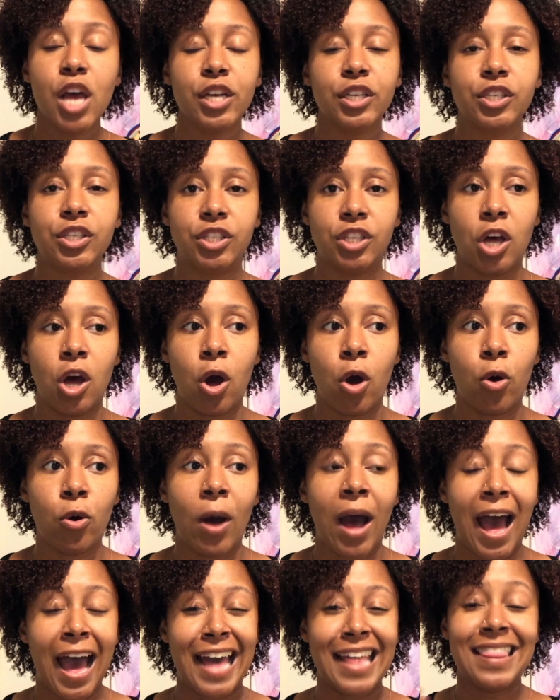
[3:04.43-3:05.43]

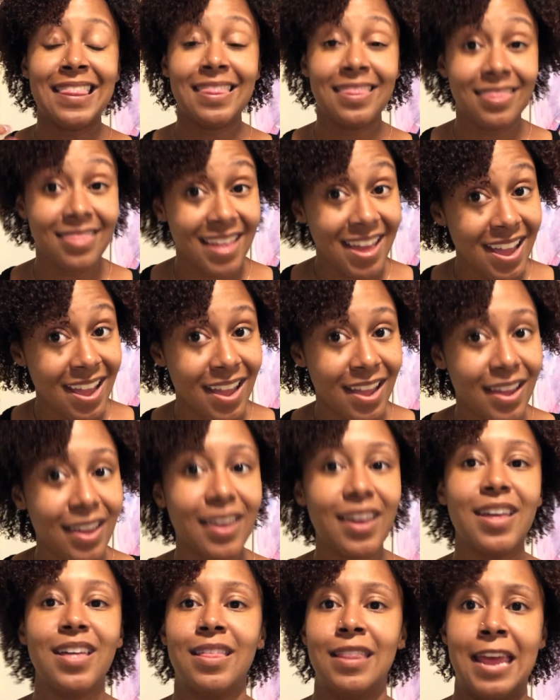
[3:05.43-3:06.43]
So I
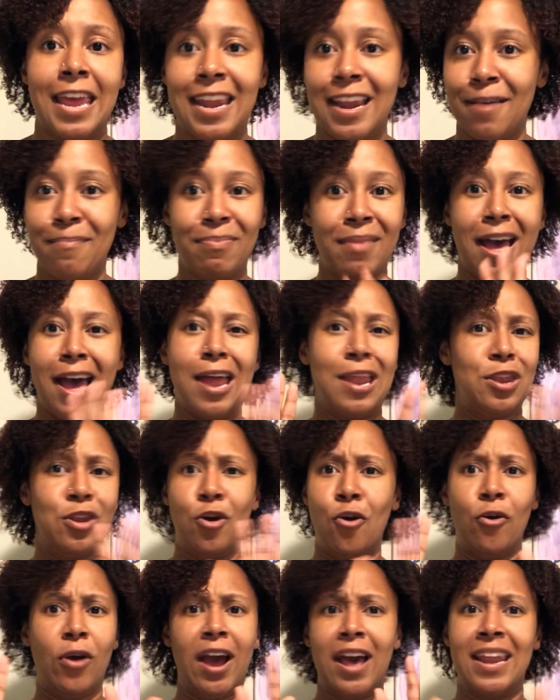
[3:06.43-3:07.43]
think, and I'm not
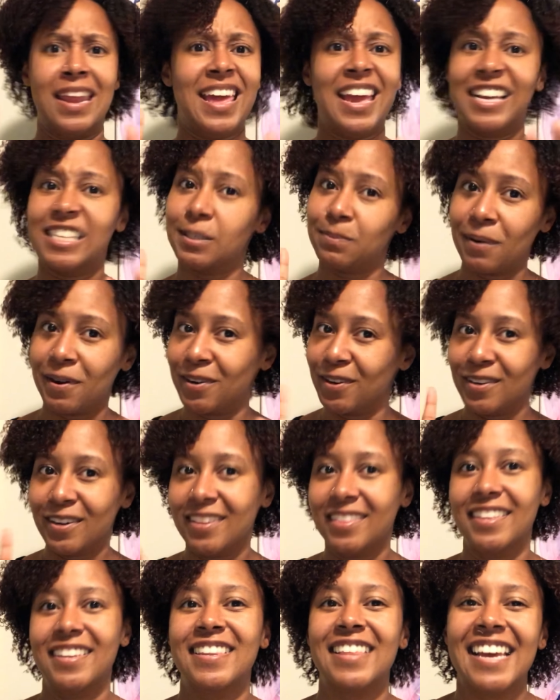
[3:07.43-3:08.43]
no kind of expert or
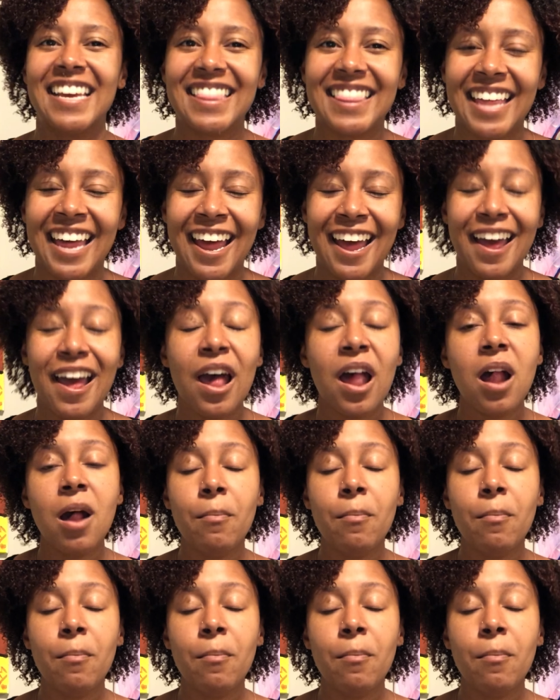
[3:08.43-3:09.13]
nothing like that,